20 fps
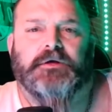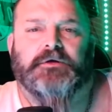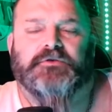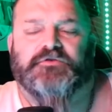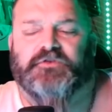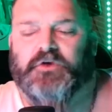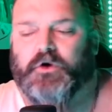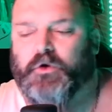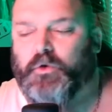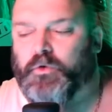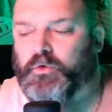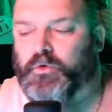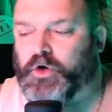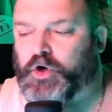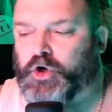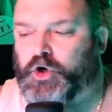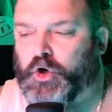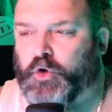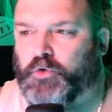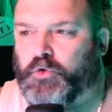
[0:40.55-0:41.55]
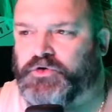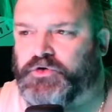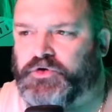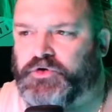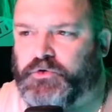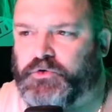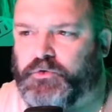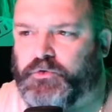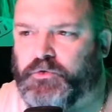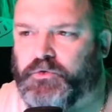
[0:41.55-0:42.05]
So go
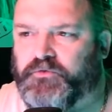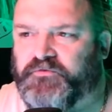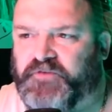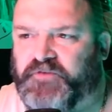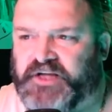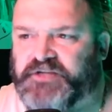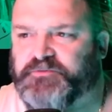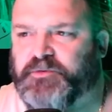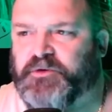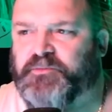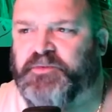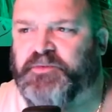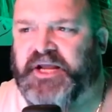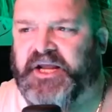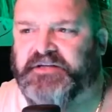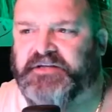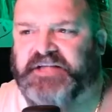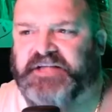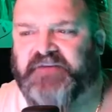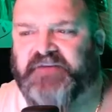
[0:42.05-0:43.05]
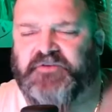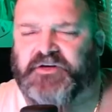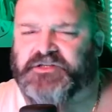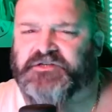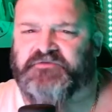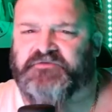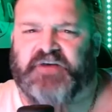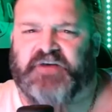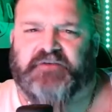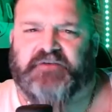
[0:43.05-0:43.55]
to Facebook page, That
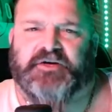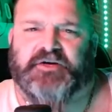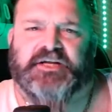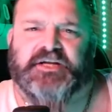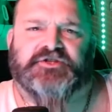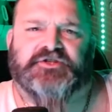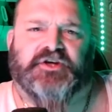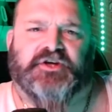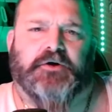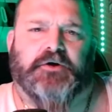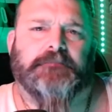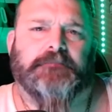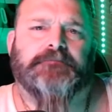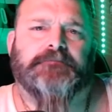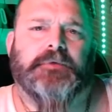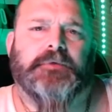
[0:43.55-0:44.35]
Fuzzing 518 Show.